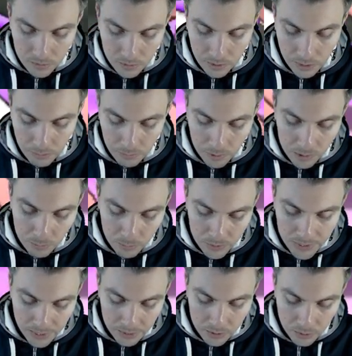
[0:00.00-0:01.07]
Uh, we can
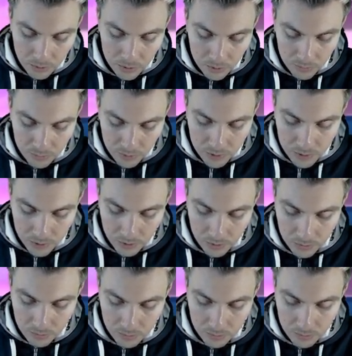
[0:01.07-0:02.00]
protect Koko for a turn,